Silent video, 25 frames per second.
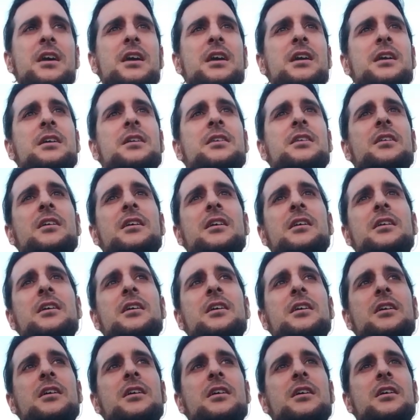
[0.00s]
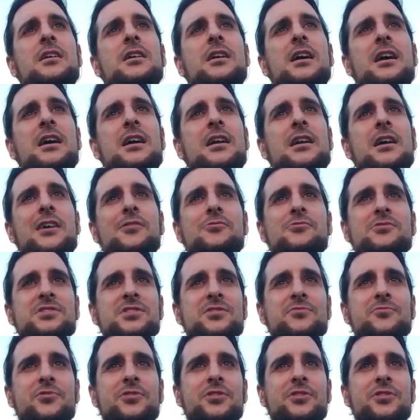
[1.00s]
And I wasn't